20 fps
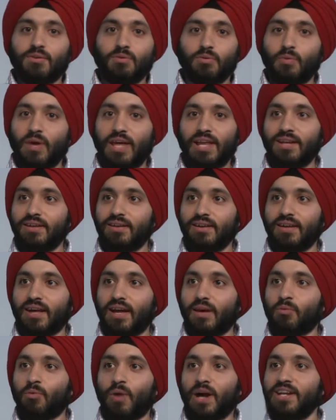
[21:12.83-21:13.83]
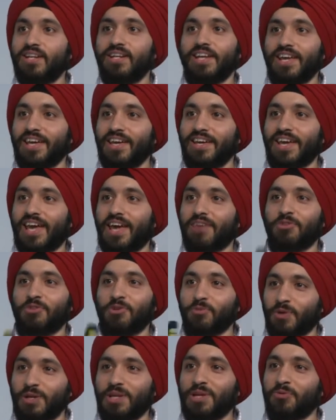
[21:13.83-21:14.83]
well, one day
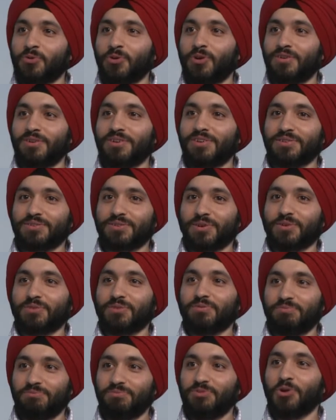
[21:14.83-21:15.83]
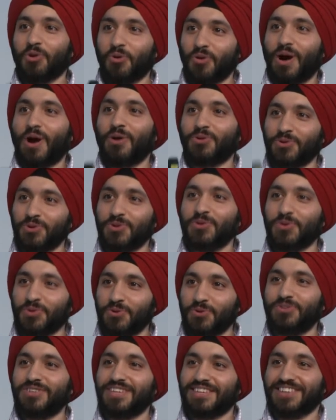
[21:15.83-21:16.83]
everybody will sort of know how to
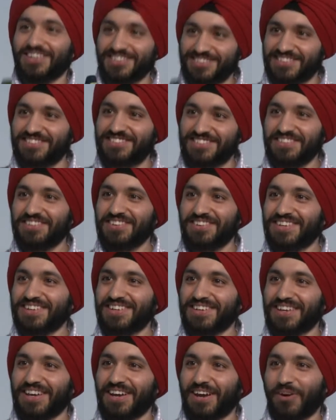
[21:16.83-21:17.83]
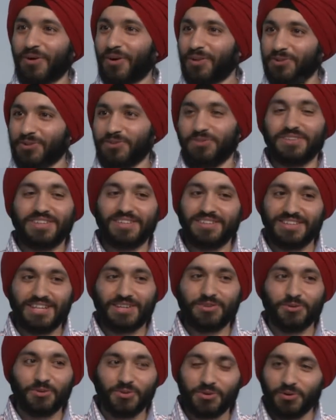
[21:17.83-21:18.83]
use the search engine, although they
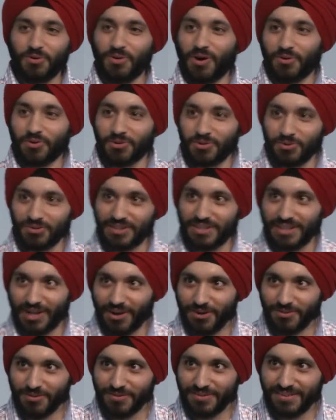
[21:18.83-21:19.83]
don't know how to use it now?